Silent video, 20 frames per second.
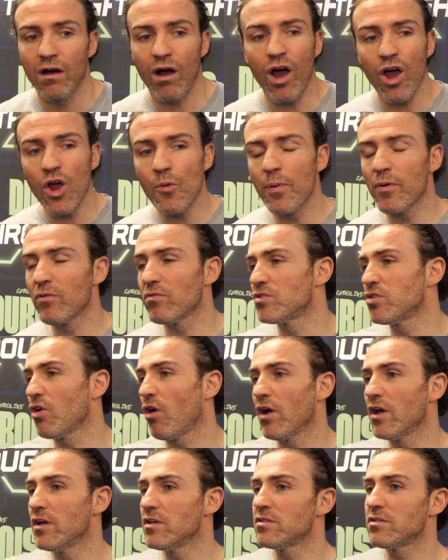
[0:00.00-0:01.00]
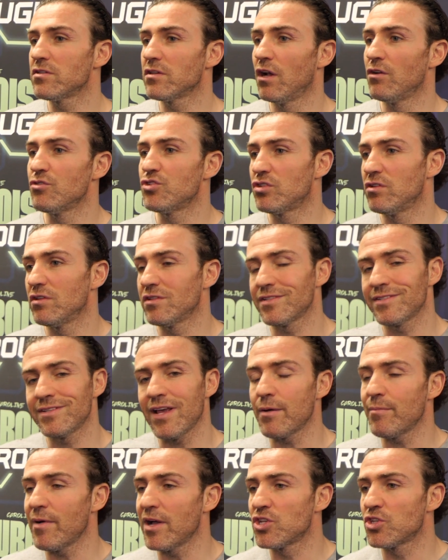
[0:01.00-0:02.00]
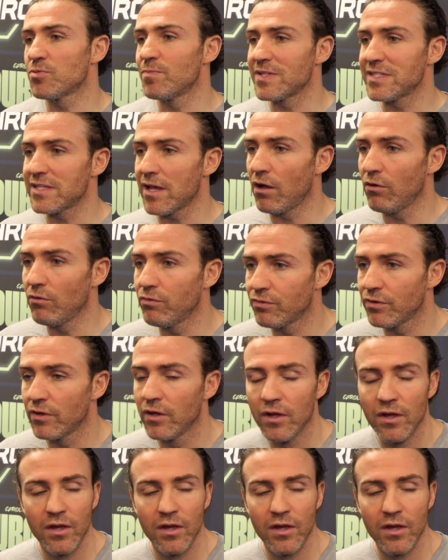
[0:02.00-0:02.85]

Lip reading: I hope he retires. He's the same age as myself.